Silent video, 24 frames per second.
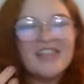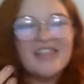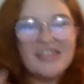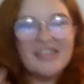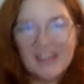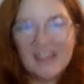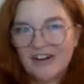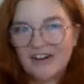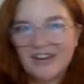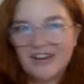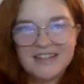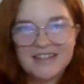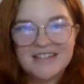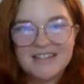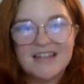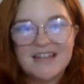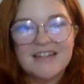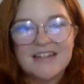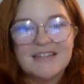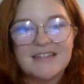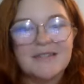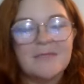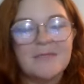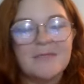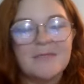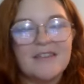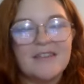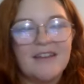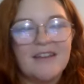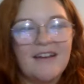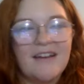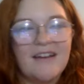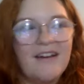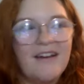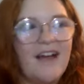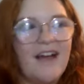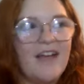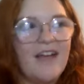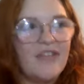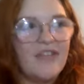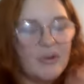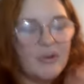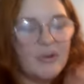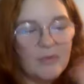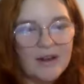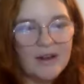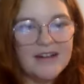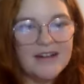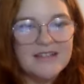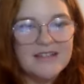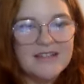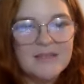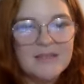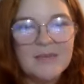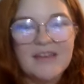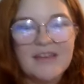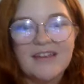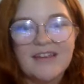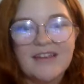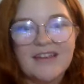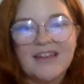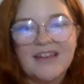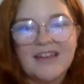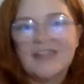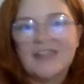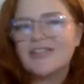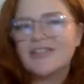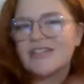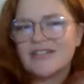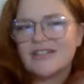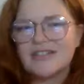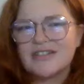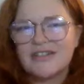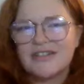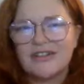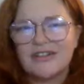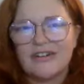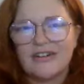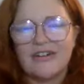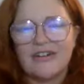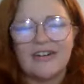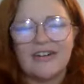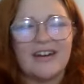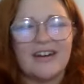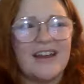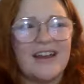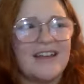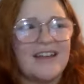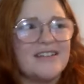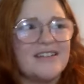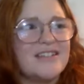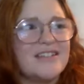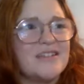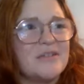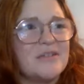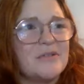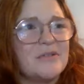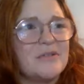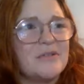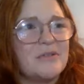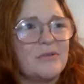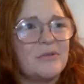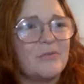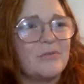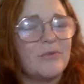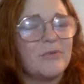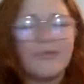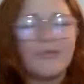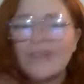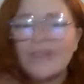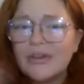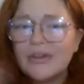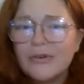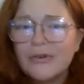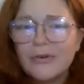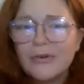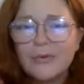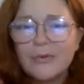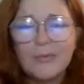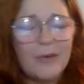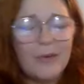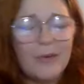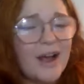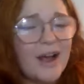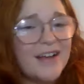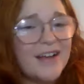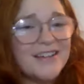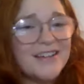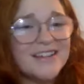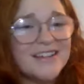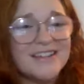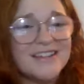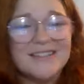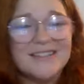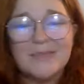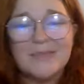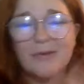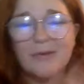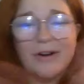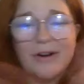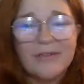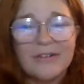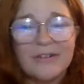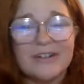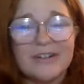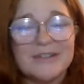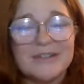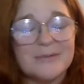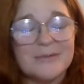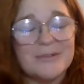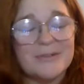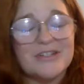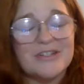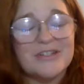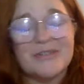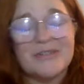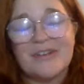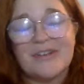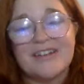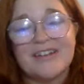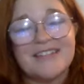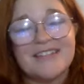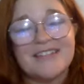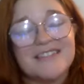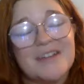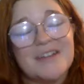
They're excited to be there and they're ready to be engaged and to learn and to review, practice, whatever it is we're doing.